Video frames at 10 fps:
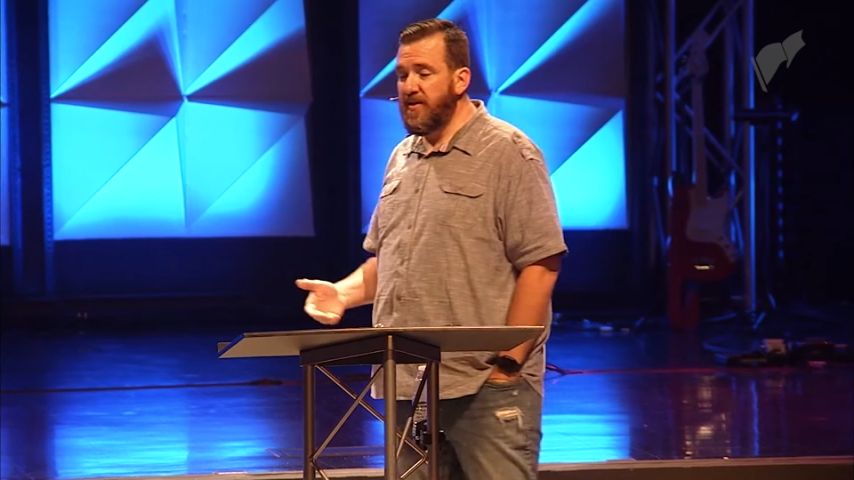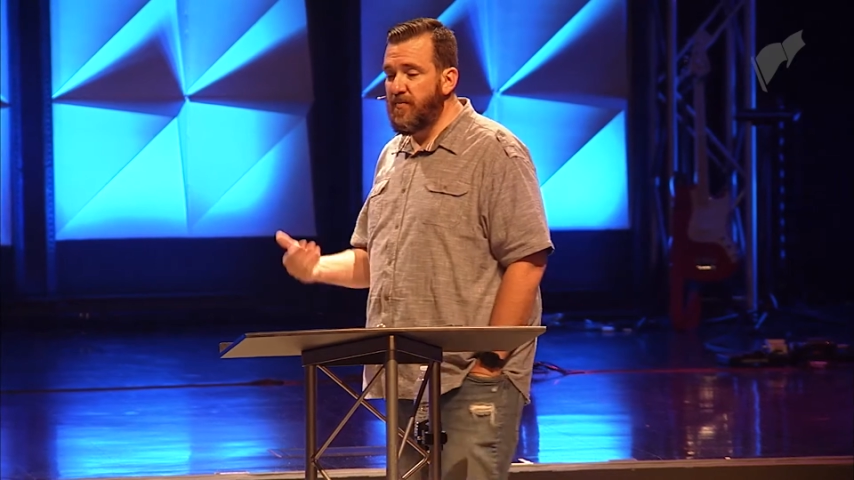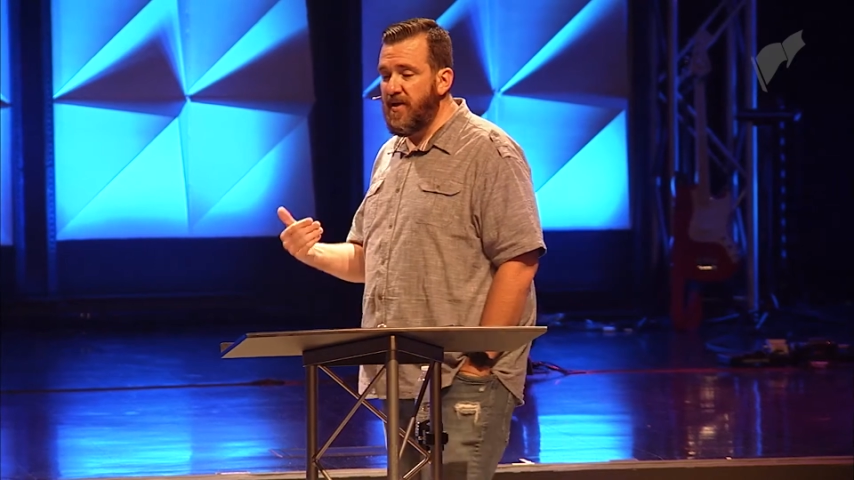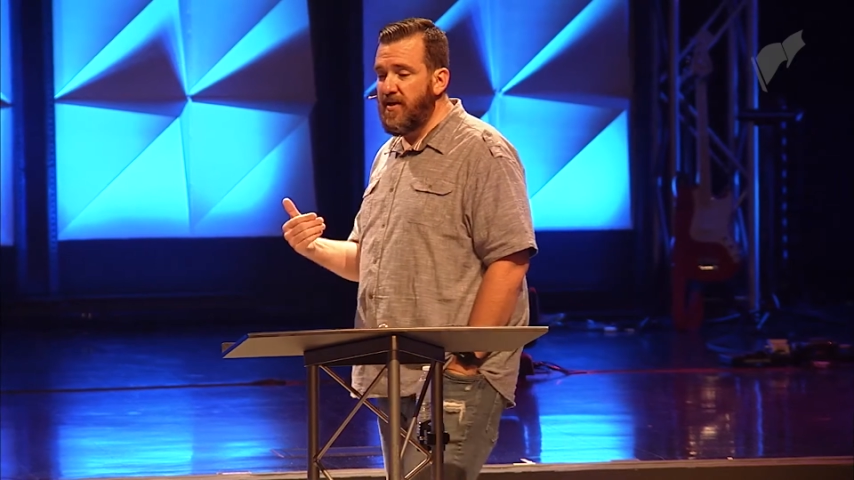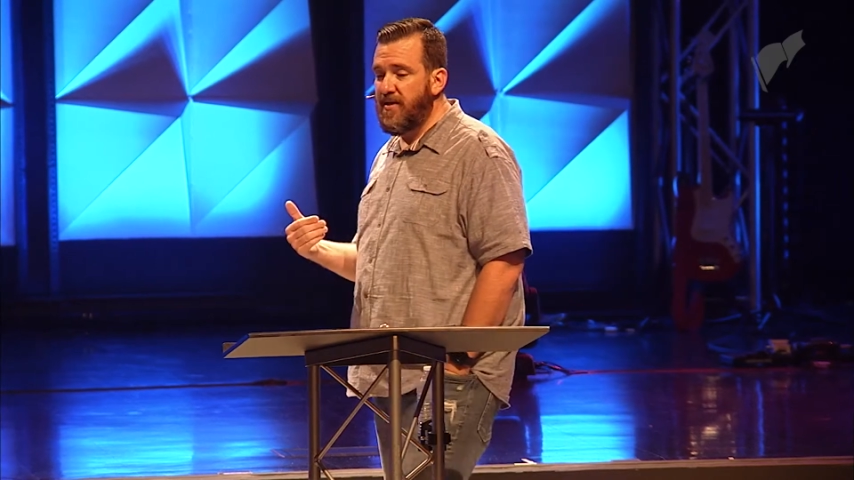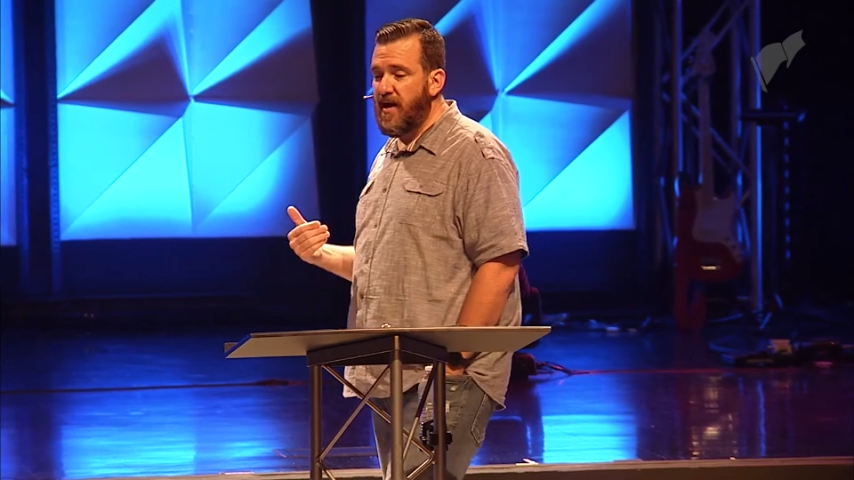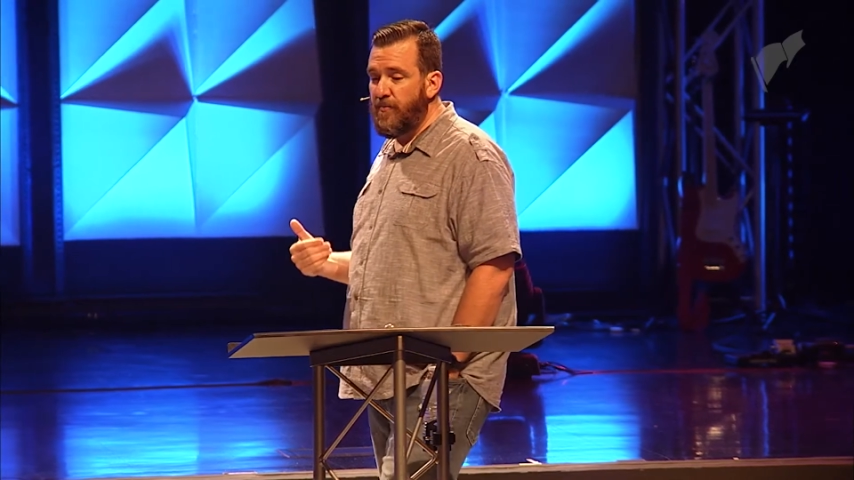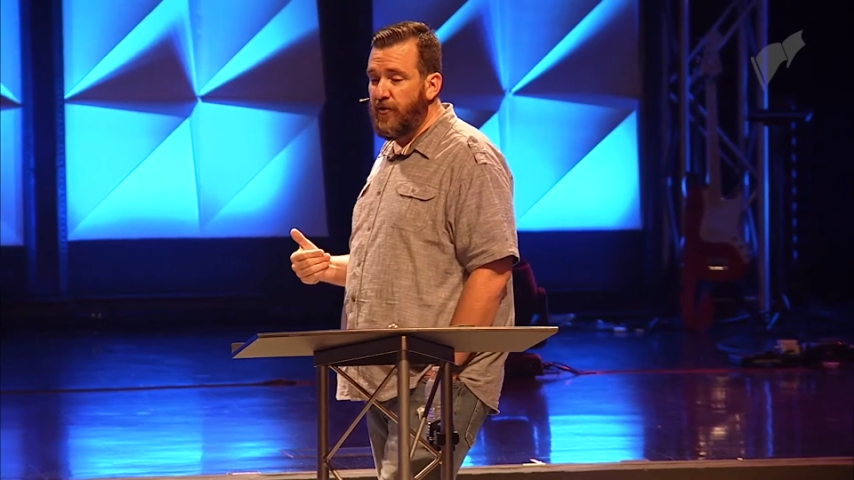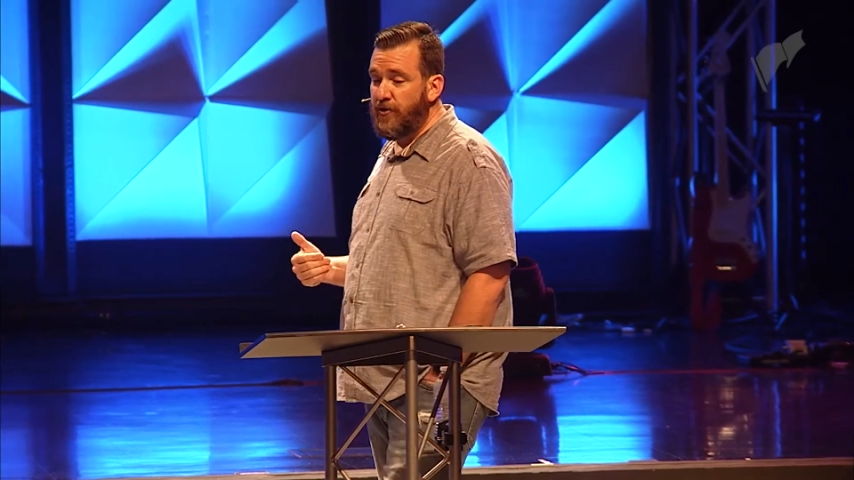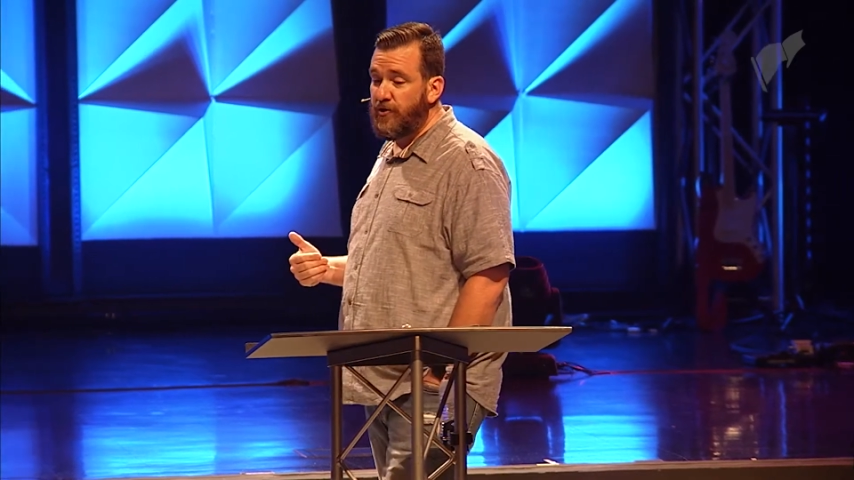to me that I'm
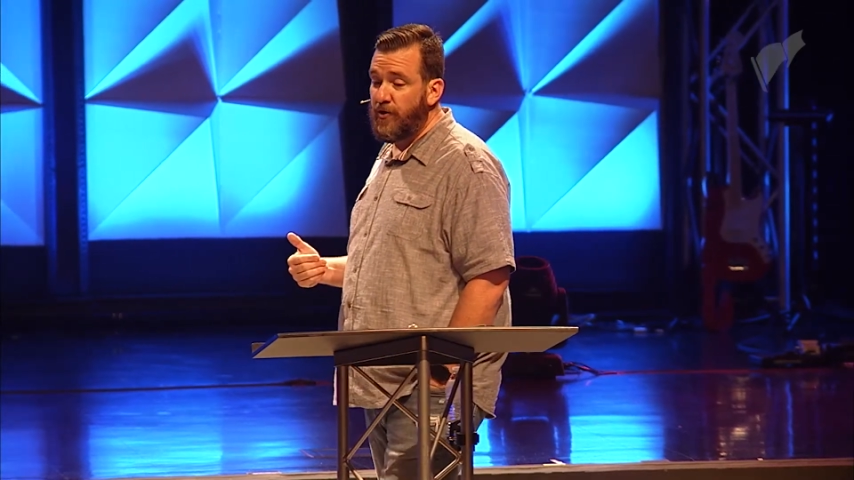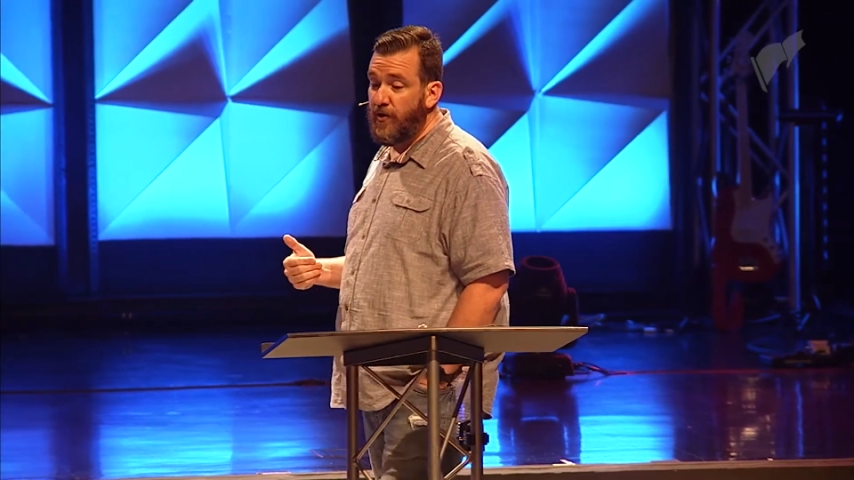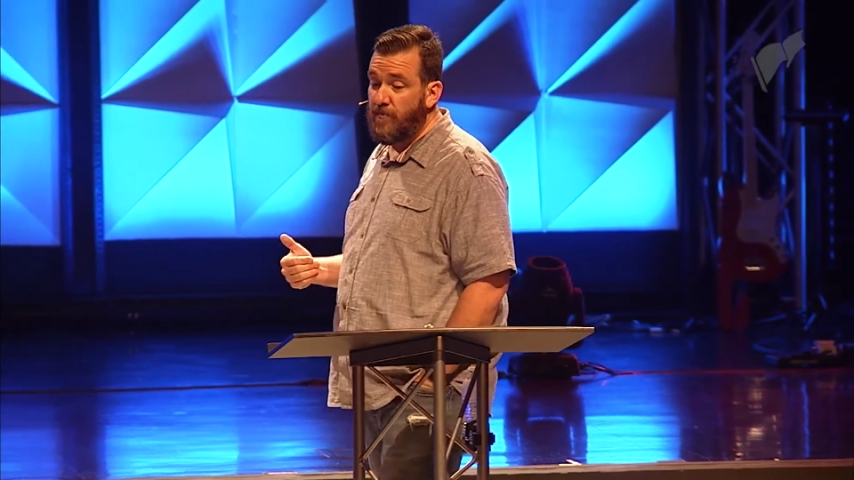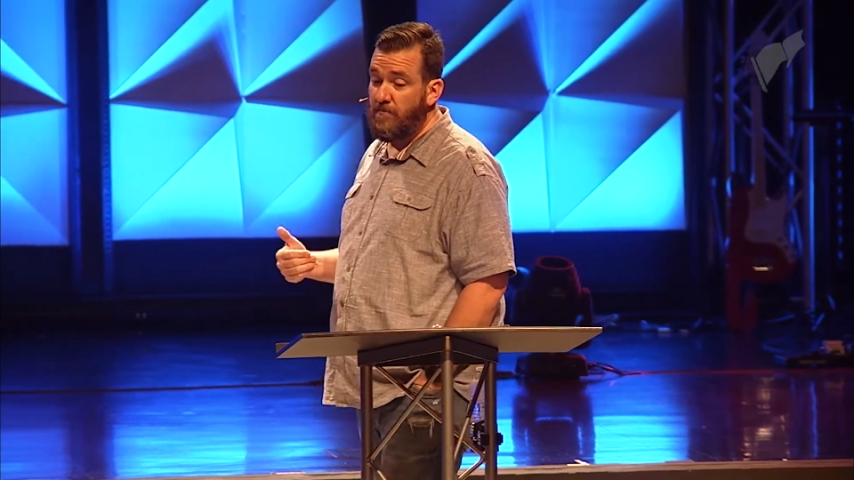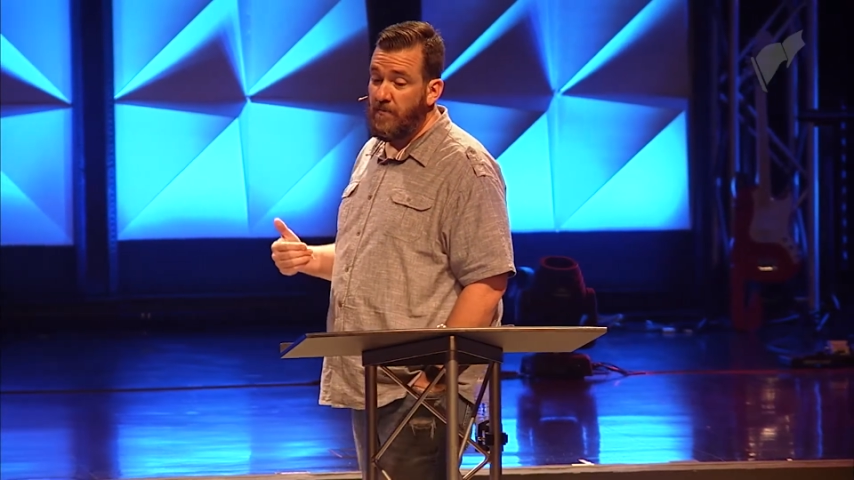pretty sure